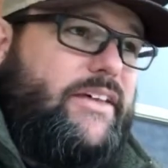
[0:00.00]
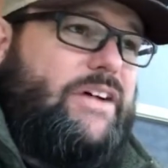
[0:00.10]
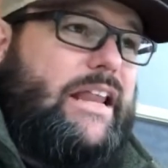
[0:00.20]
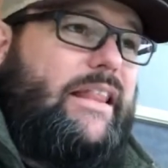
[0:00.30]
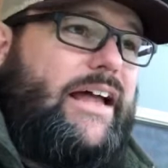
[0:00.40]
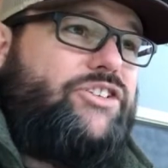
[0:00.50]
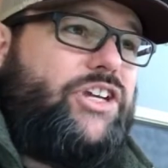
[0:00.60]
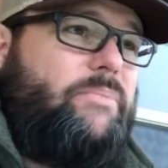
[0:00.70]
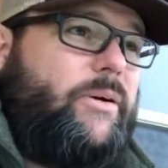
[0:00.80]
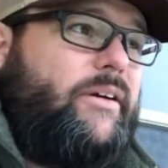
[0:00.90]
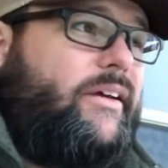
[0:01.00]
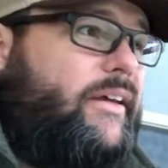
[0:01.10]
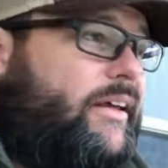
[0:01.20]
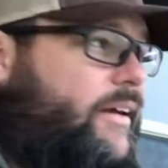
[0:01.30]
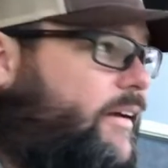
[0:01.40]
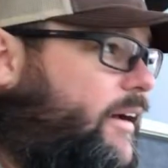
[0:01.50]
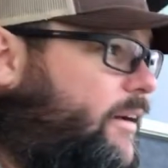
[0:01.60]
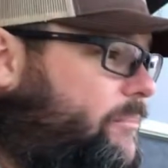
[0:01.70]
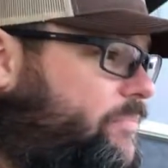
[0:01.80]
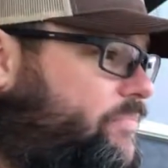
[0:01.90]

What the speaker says: They've got a lot cheaper. I